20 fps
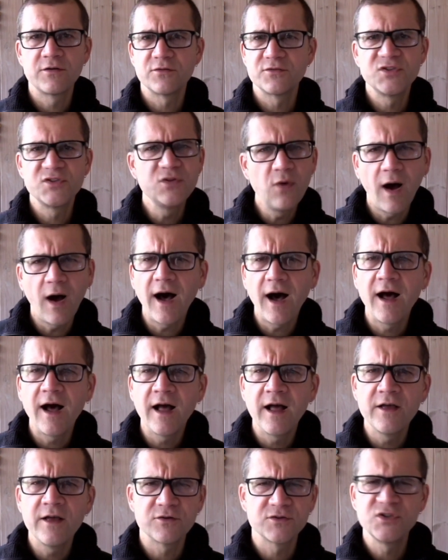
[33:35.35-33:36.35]
or too
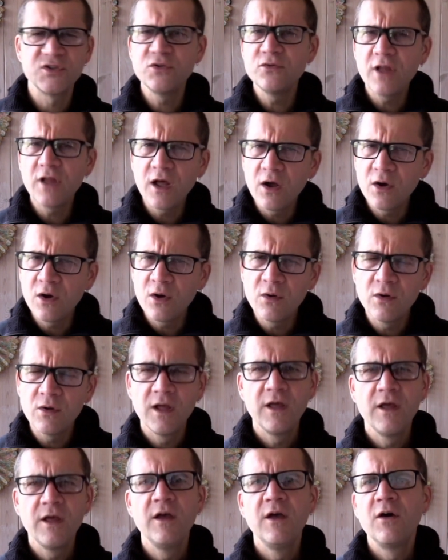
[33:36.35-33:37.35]
high or too low
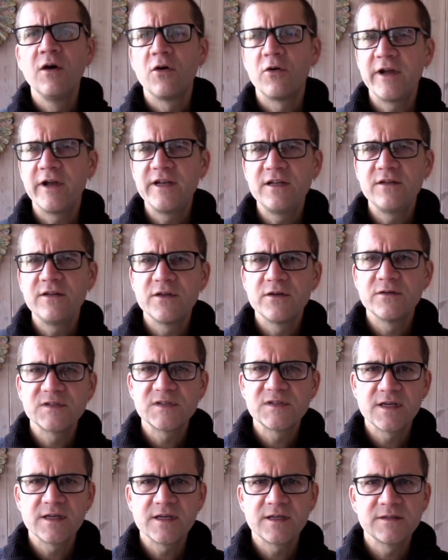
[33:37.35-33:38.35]
or any of those
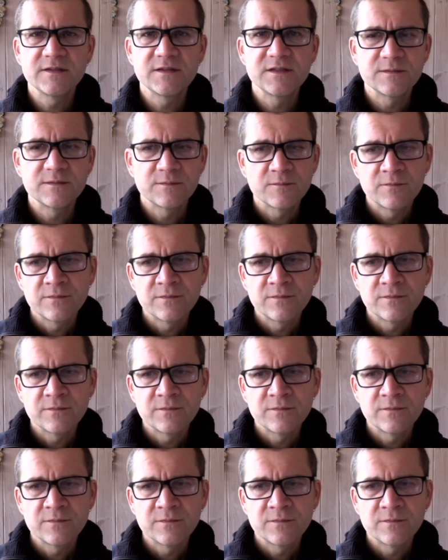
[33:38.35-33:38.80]
things,